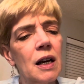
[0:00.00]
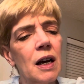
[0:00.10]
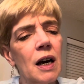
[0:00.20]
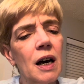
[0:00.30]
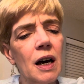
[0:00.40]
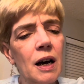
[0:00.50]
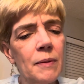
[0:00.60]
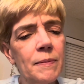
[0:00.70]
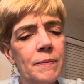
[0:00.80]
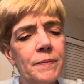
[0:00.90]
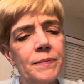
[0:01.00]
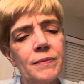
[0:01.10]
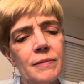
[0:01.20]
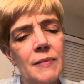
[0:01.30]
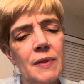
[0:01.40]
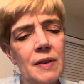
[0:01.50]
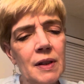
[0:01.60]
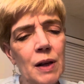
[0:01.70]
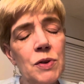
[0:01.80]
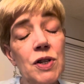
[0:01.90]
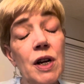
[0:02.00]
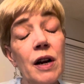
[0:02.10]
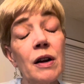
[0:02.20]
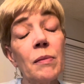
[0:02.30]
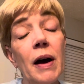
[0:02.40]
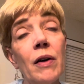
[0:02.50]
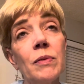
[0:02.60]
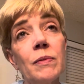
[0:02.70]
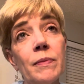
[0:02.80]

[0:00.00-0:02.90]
Um, he was sharing about,